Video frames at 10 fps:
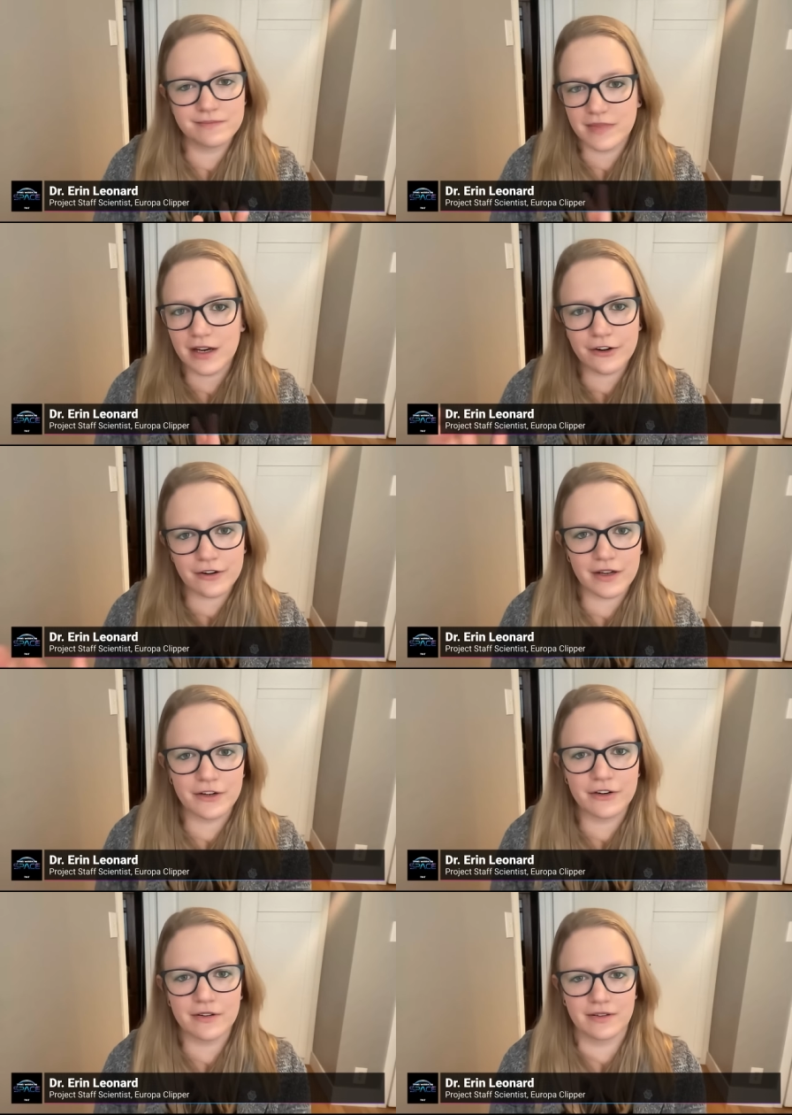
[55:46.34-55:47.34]

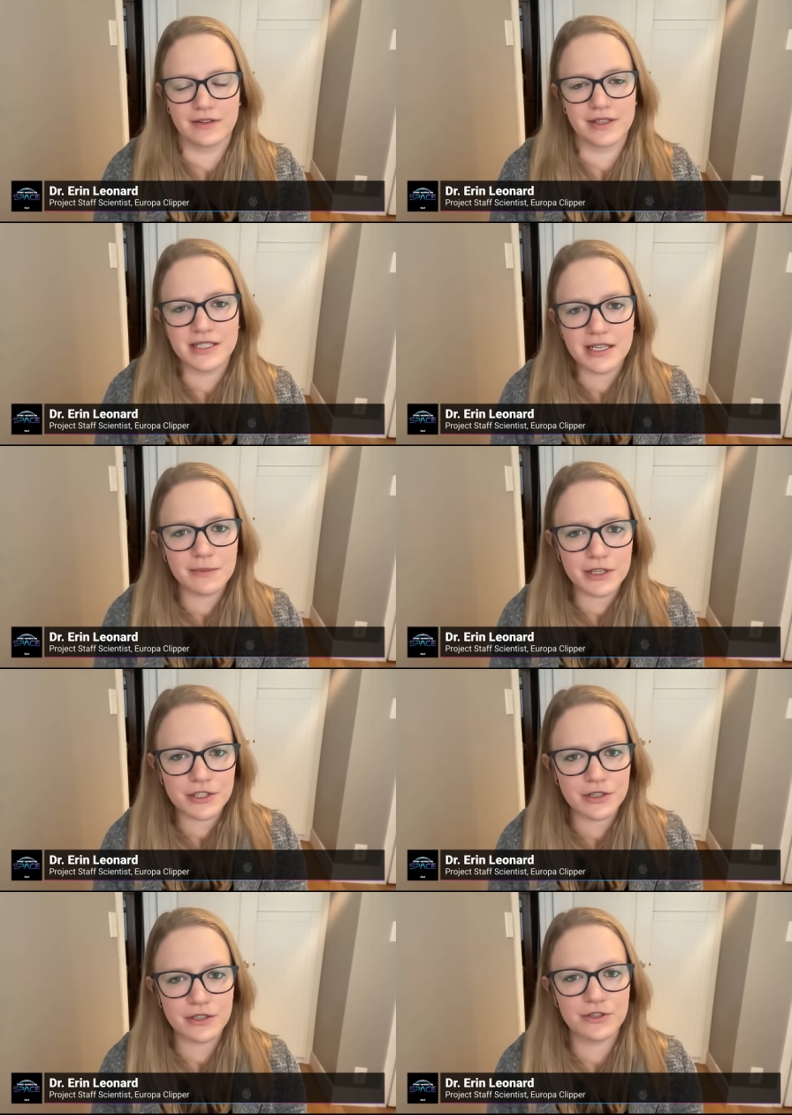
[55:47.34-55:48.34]
under
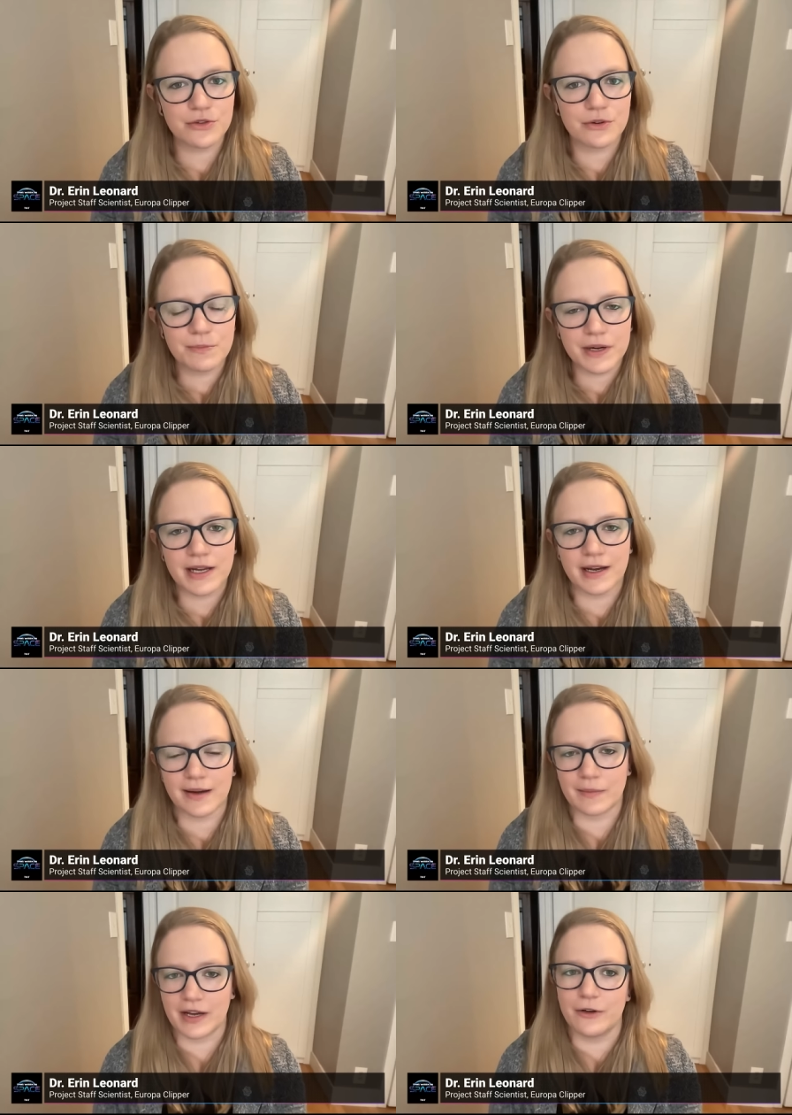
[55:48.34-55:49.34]
contamination control, but
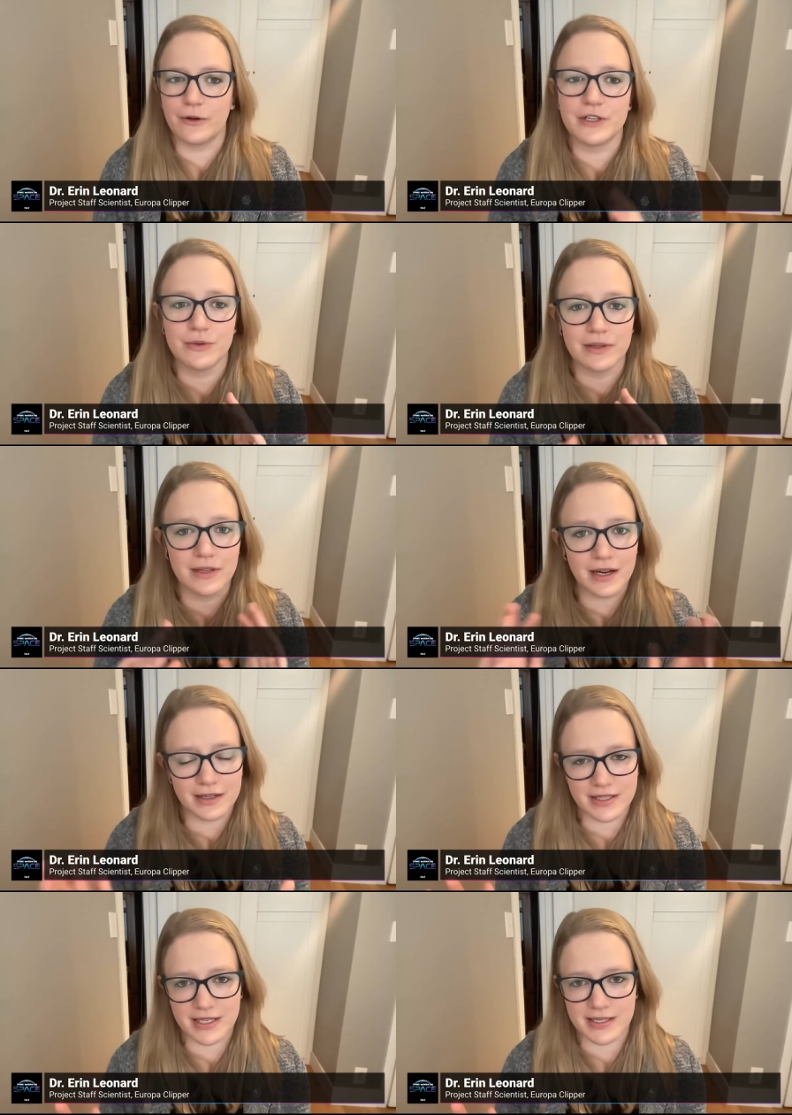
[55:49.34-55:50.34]
I know they do a lot
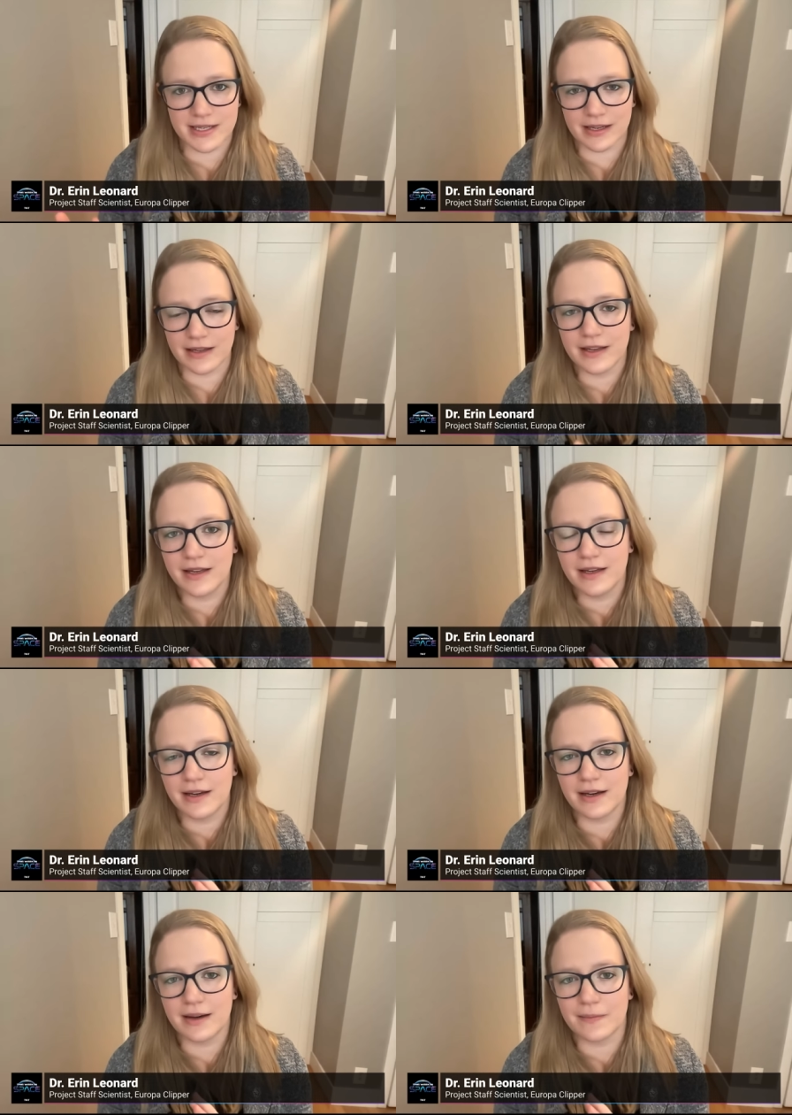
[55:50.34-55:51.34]
of testing
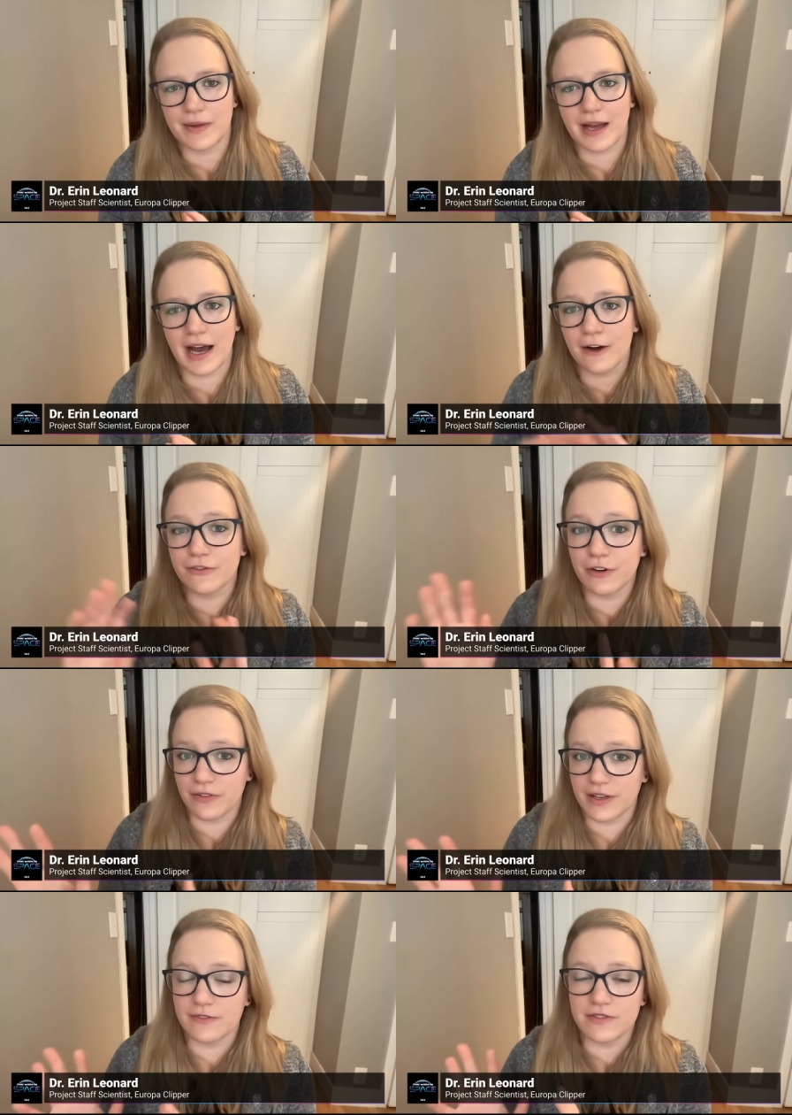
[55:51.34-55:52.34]
after
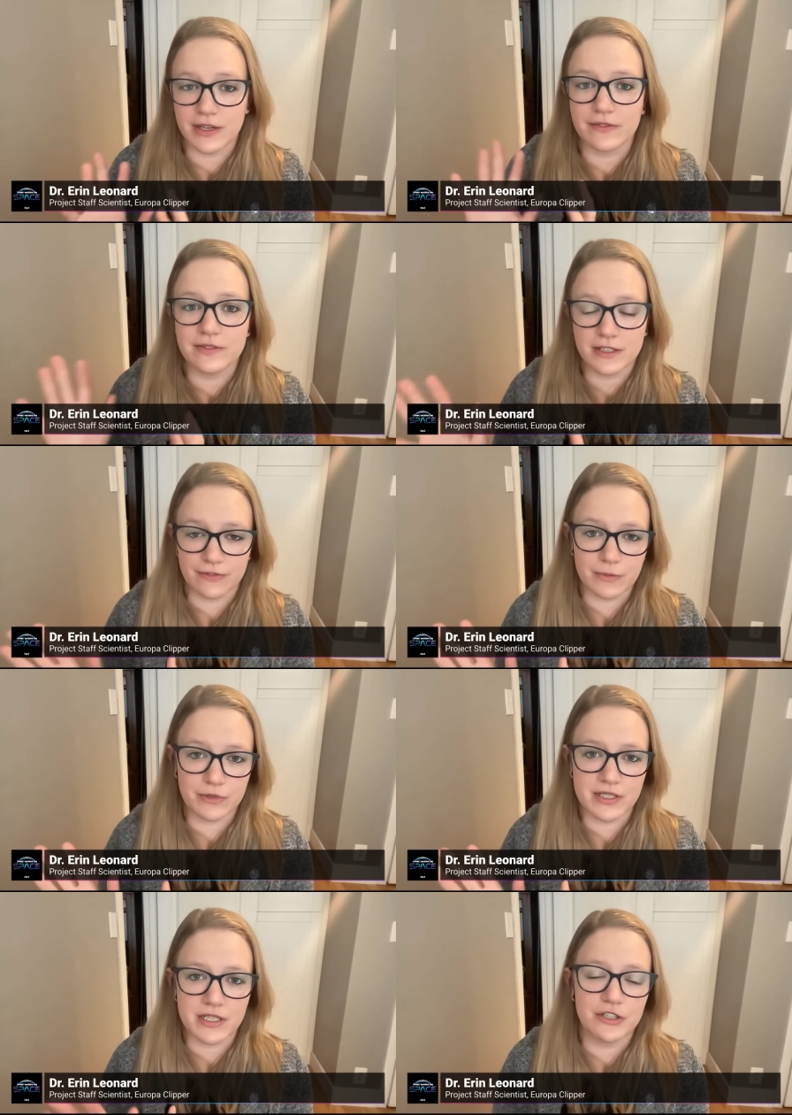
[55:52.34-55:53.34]
they've done different
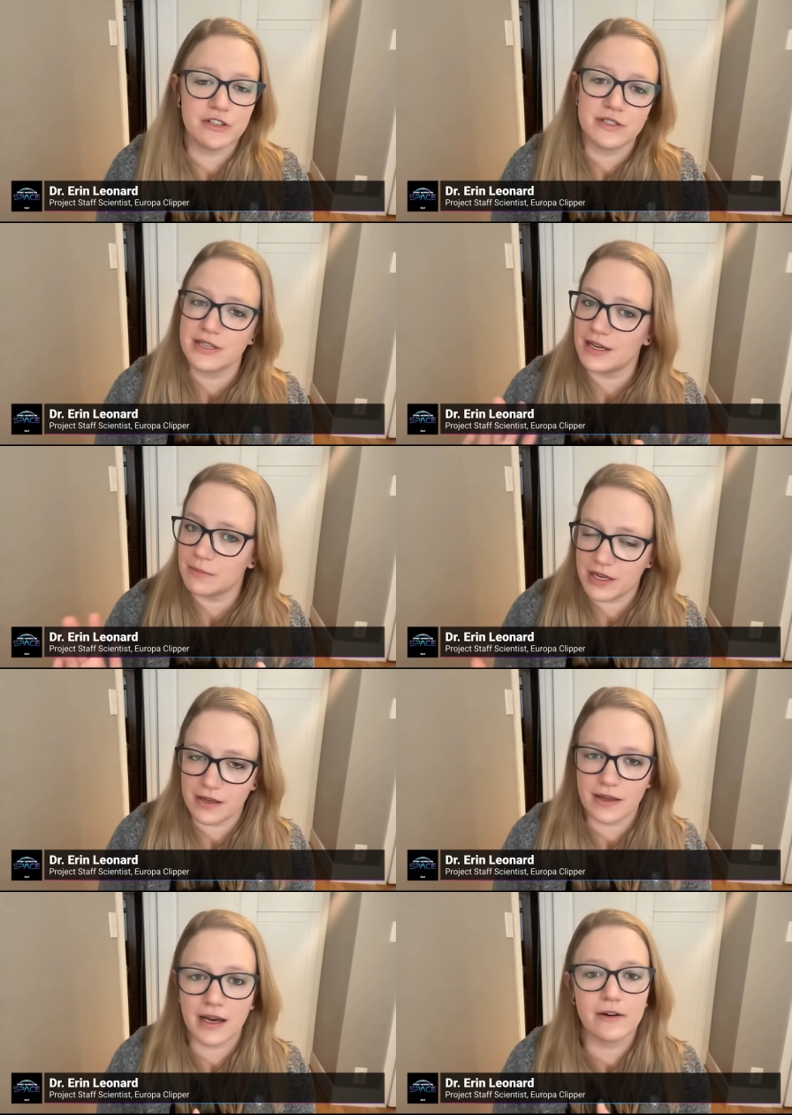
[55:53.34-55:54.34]
procedures like
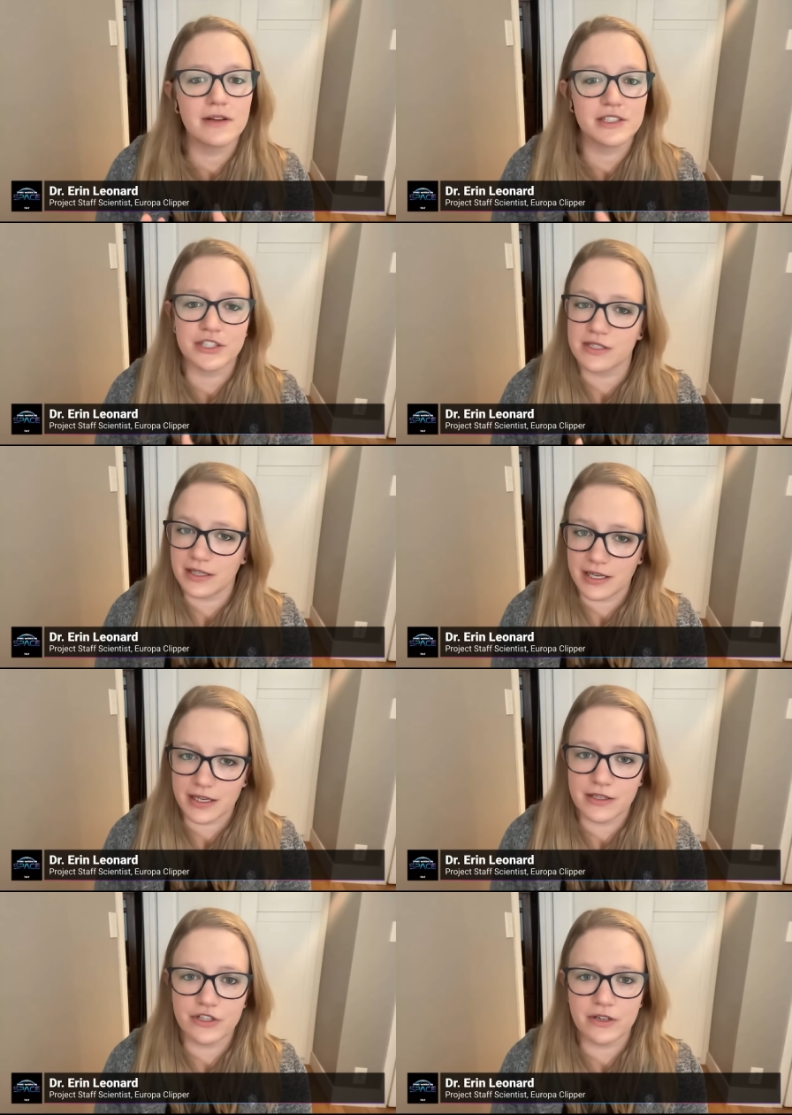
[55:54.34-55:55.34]
baking out and just
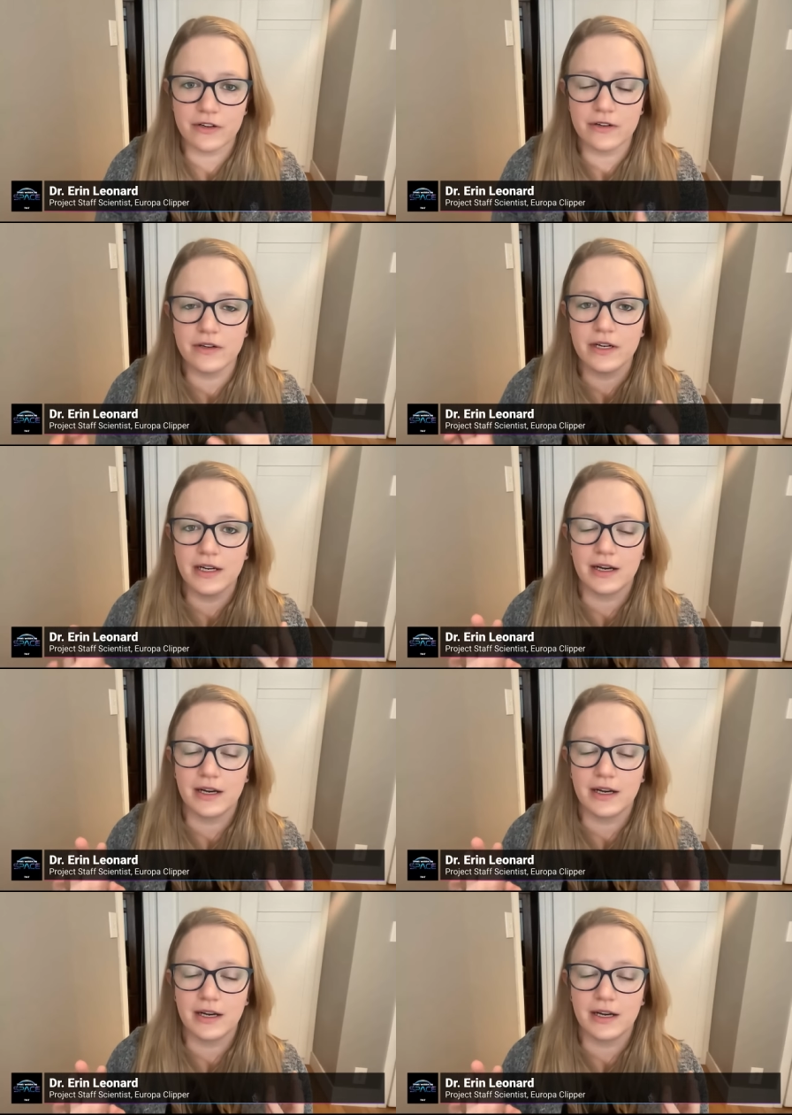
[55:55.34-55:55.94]
cleaning in general